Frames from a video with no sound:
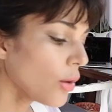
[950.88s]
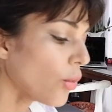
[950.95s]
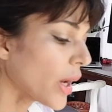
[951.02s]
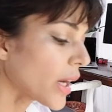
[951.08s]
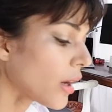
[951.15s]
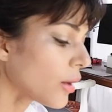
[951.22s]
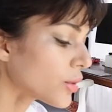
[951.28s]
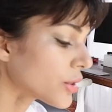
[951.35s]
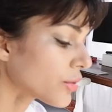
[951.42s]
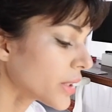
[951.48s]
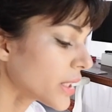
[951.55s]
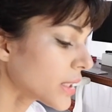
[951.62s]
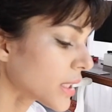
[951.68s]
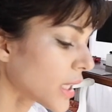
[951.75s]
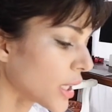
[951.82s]
when I was
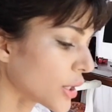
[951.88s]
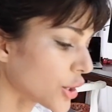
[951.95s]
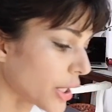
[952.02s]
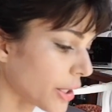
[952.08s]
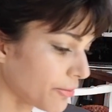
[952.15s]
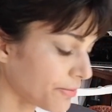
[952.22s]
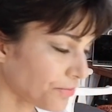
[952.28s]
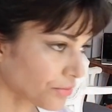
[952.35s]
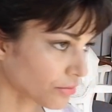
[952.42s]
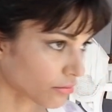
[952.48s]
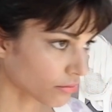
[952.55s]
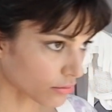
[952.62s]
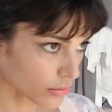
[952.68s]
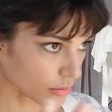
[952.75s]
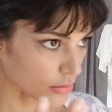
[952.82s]
researching
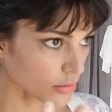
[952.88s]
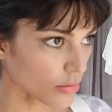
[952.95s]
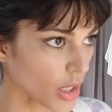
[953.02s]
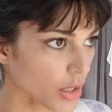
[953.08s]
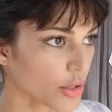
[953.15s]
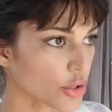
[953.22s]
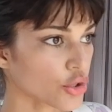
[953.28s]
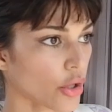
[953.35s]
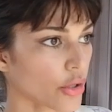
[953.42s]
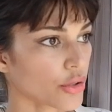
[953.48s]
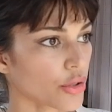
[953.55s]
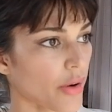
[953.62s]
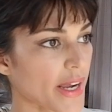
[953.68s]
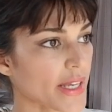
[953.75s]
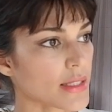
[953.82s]
the
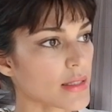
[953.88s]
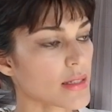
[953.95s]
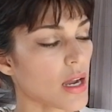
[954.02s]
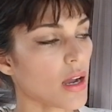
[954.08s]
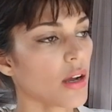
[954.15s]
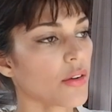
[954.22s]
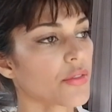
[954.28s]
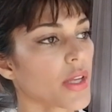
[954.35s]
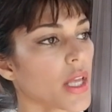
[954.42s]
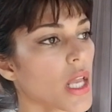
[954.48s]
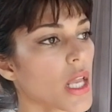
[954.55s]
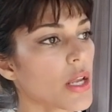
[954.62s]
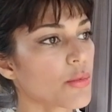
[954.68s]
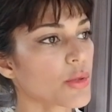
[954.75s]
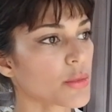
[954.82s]
John Gray stuff,
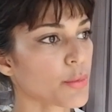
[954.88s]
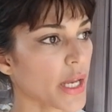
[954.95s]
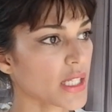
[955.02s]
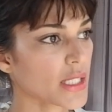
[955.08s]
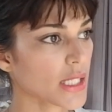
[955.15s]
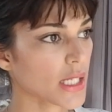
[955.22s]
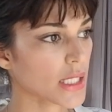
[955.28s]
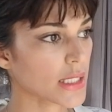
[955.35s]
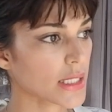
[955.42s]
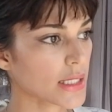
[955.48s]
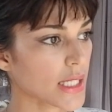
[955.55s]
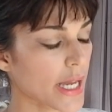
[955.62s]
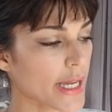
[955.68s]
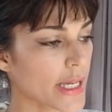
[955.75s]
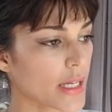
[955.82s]
he was basically
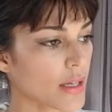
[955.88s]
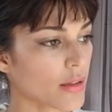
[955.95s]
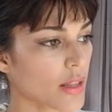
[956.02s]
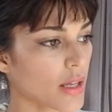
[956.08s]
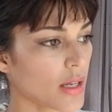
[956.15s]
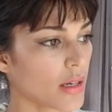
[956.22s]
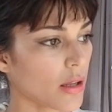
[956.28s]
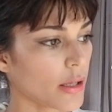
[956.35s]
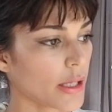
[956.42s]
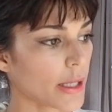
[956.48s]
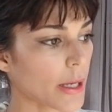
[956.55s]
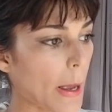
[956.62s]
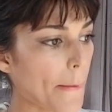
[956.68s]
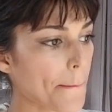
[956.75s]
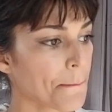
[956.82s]
saying that,
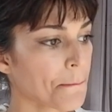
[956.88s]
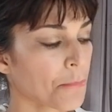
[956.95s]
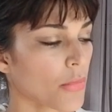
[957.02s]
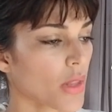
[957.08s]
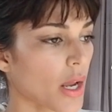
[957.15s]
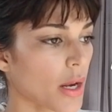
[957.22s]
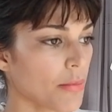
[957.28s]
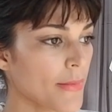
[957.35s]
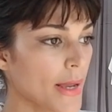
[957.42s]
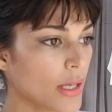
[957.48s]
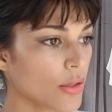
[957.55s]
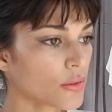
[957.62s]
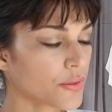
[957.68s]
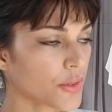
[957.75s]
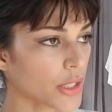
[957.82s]
like, in
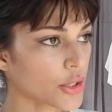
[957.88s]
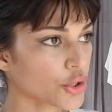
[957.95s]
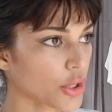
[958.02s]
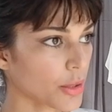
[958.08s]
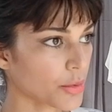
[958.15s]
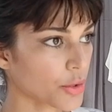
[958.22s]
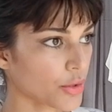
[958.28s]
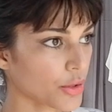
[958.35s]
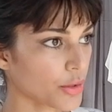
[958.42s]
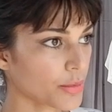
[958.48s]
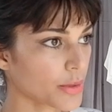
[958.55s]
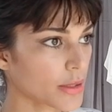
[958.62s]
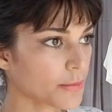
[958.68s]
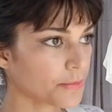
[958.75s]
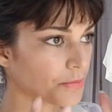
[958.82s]
male friendship
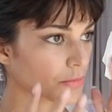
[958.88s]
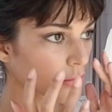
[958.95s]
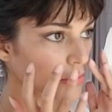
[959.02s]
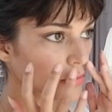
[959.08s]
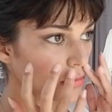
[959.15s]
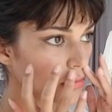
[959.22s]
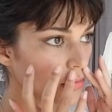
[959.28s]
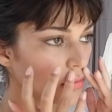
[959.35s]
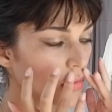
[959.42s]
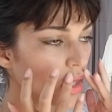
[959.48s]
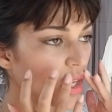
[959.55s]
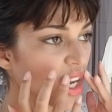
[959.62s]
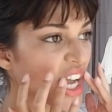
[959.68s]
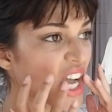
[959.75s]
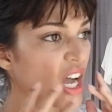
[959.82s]
groups,
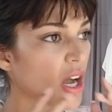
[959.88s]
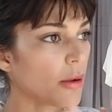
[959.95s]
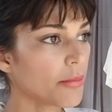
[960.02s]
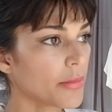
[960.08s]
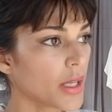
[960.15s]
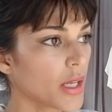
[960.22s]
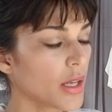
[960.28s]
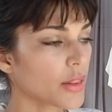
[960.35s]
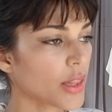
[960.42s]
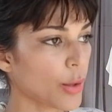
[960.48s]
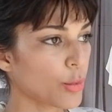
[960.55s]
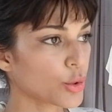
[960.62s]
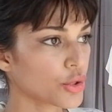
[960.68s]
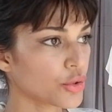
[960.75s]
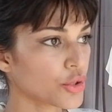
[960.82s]

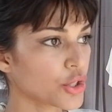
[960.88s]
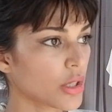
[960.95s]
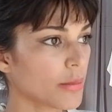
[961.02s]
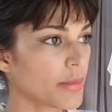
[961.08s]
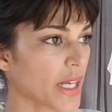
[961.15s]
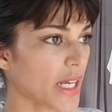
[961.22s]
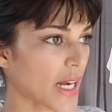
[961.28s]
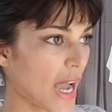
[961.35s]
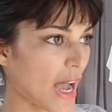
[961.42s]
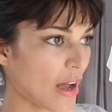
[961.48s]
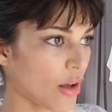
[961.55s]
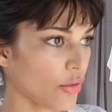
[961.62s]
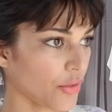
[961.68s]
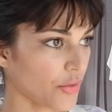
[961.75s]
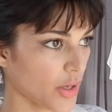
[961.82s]
there will usually be an
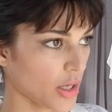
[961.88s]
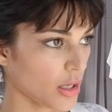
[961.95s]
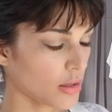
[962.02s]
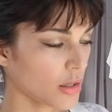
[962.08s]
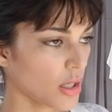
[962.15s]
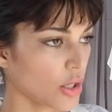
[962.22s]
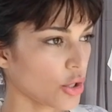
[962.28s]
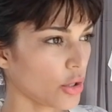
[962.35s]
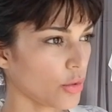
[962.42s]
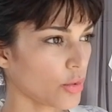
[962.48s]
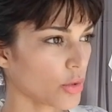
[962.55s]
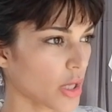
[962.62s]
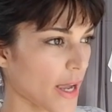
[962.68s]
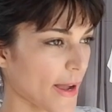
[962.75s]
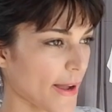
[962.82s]
alpha who will